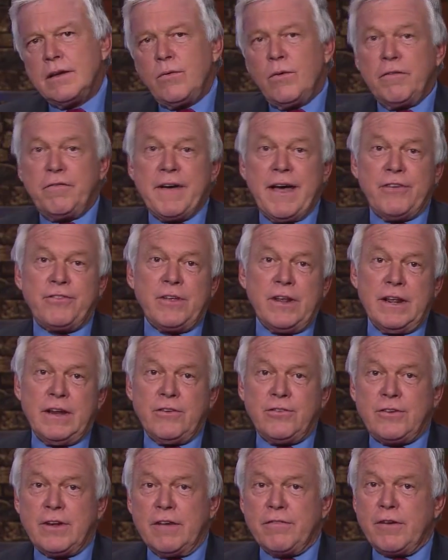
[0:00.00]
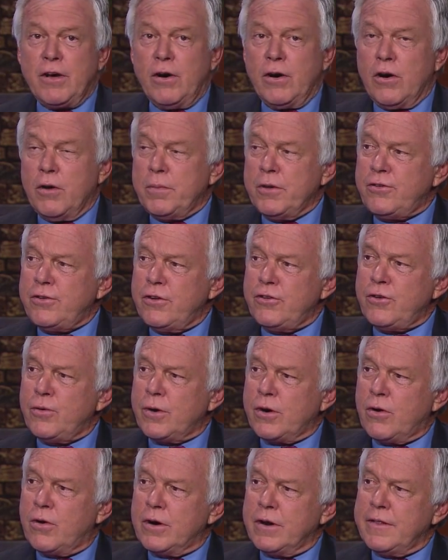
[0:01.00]
Well, fascinating stuff, Gogo, but since you
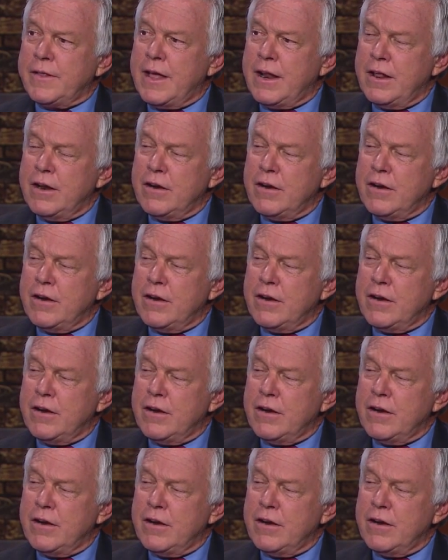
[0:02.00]
recorded that